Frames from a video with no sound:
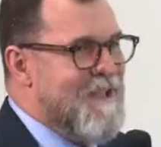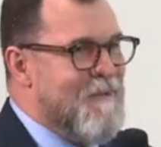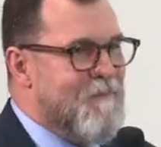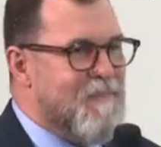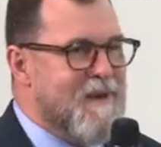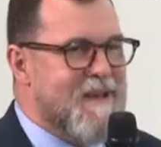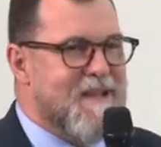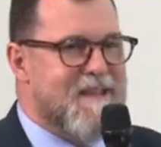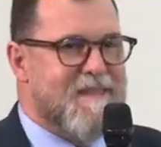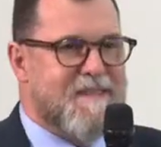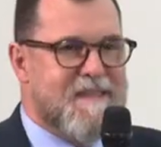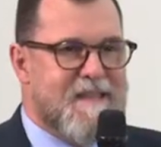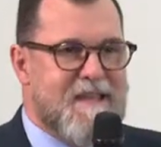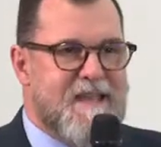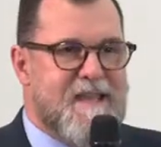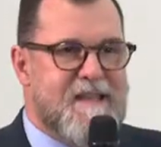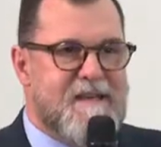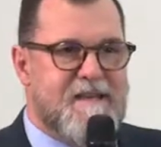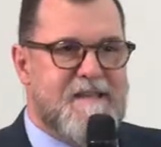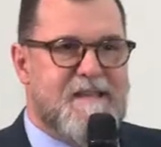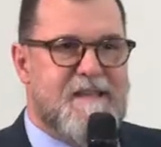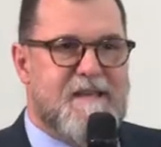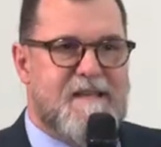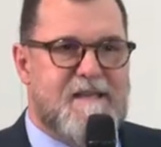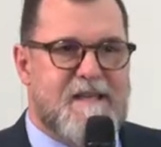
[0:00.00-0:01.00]
But at the end
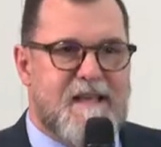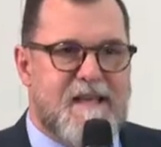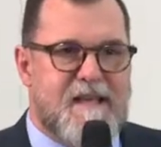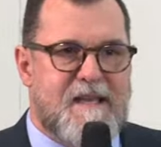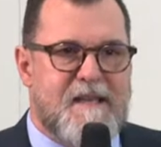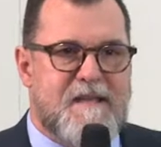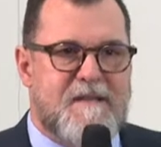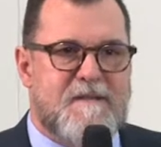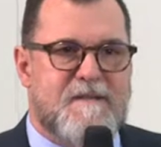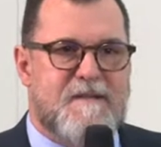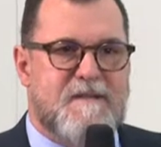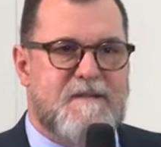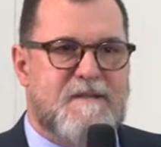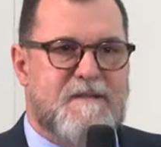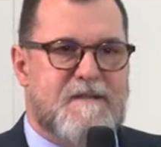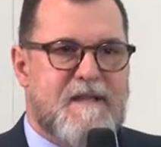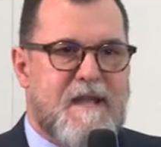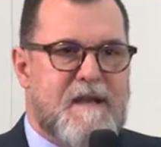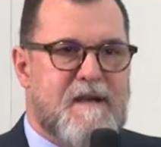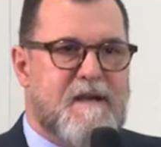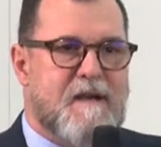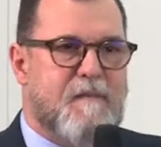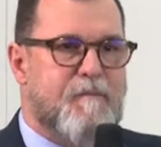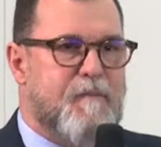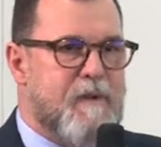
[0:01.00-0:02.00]
of the day,
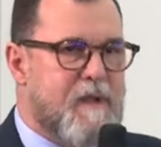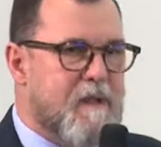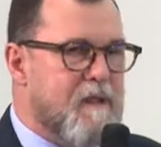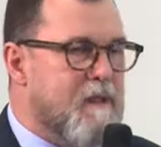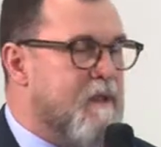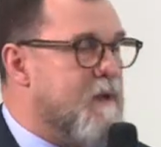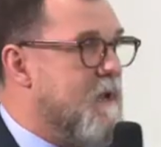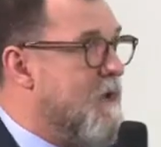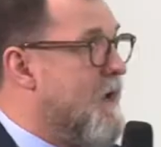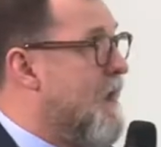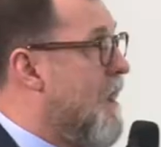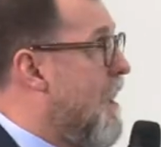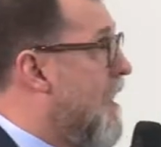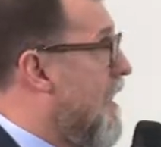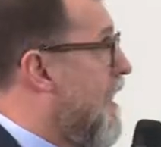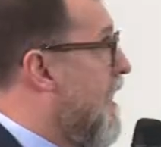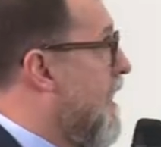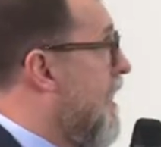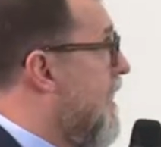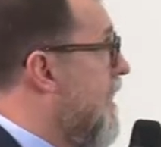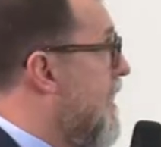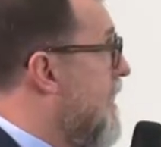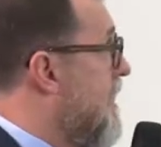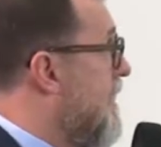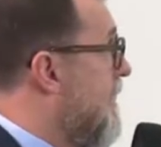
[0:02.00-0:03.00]
sustainability,
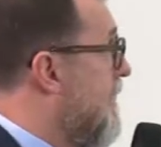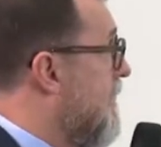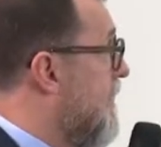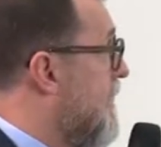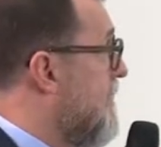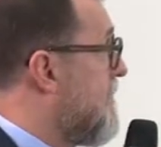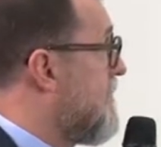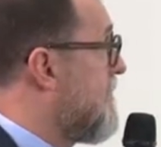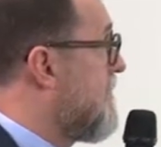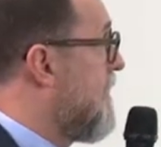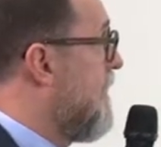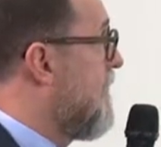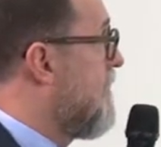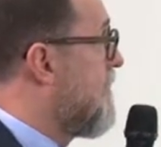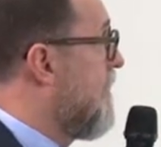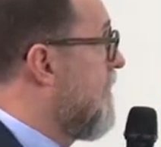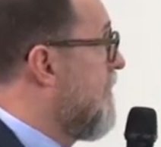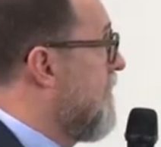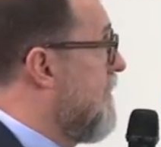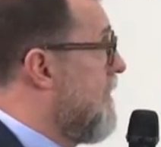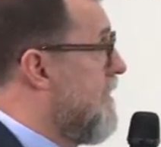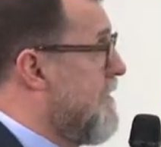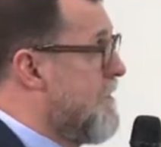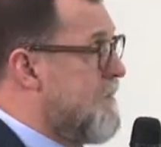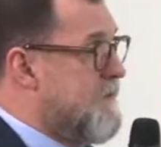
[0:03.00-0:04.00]
the
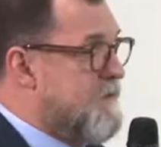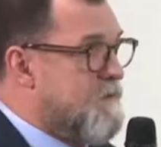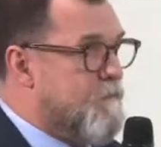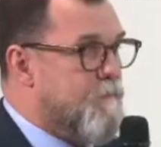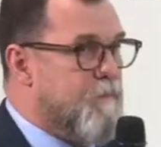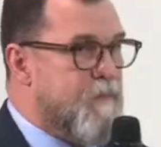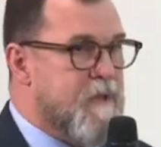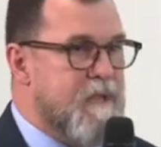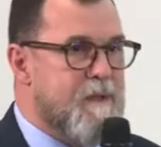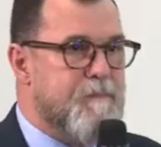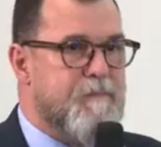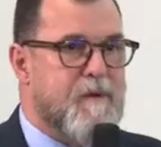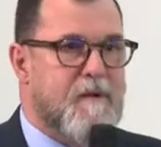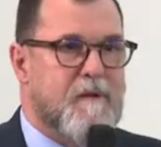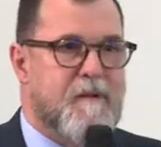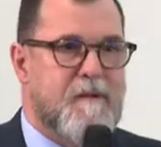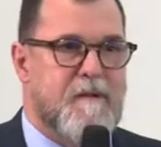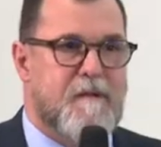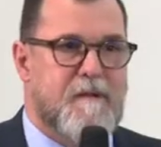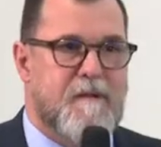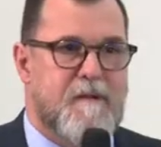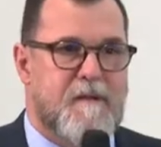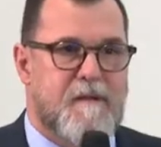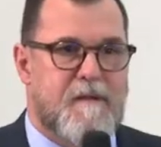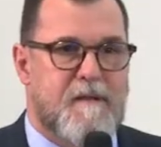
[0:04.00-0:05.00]
center is people.
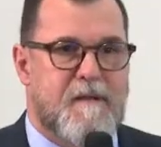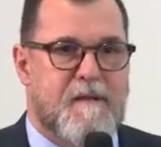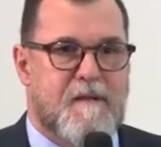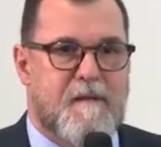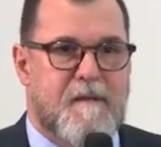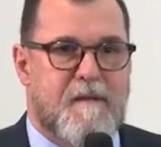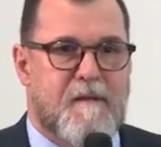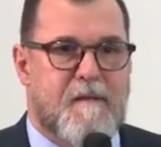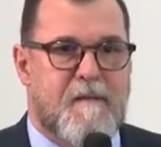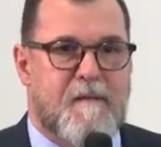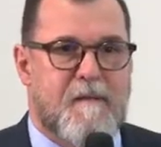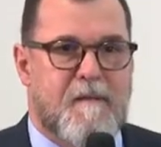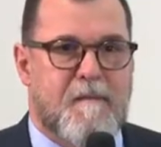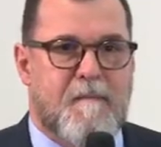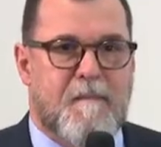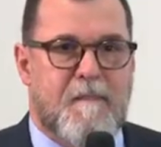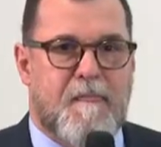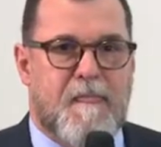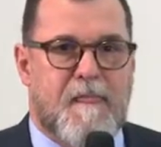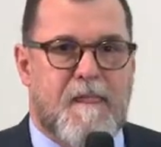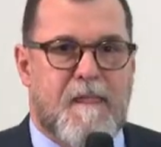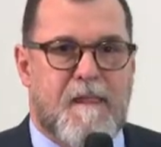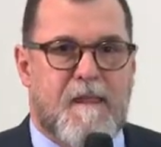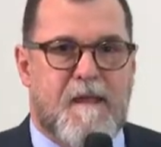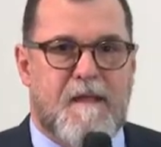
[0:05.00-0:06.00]

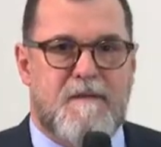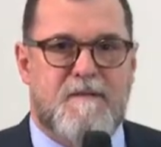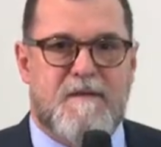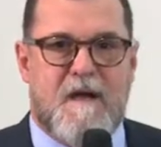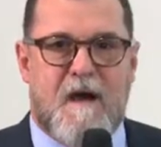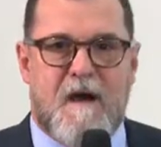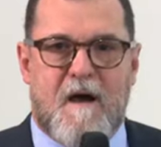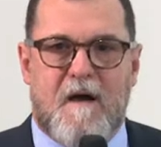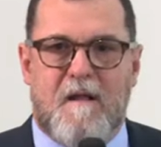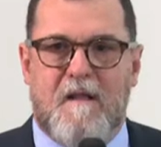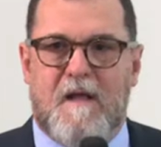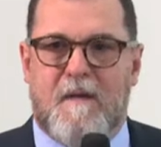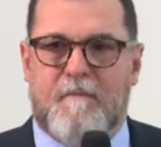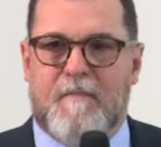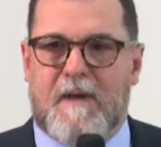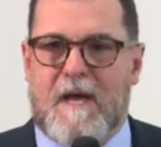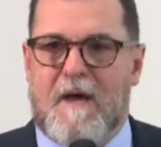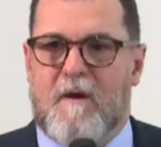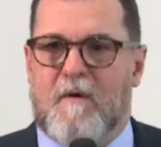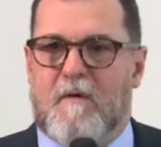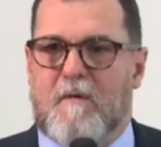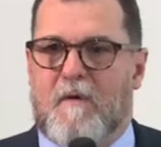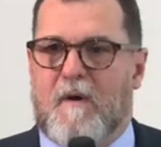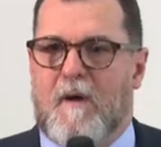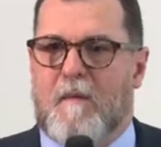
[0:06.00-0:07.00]
It's all
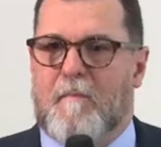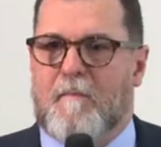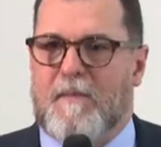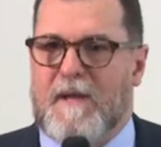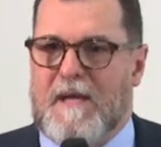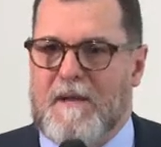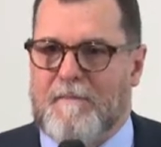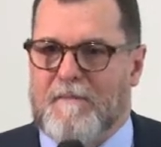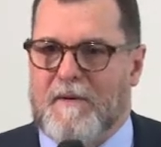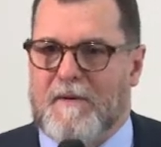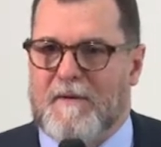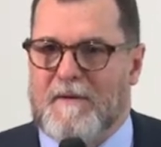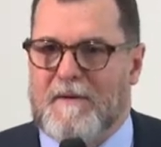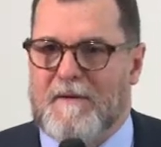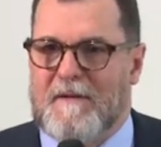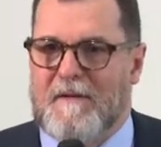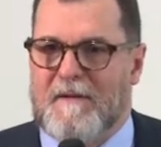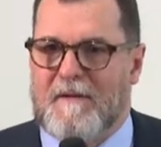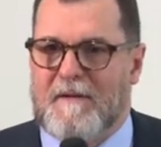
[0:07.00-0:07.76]
about people.